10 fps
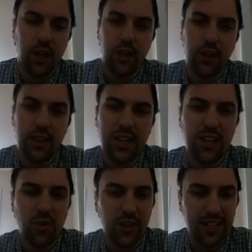think
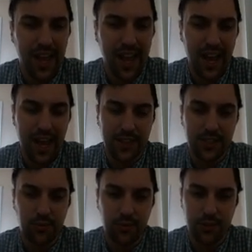according to AI,
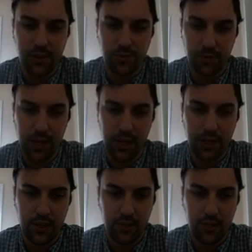this move is good for black.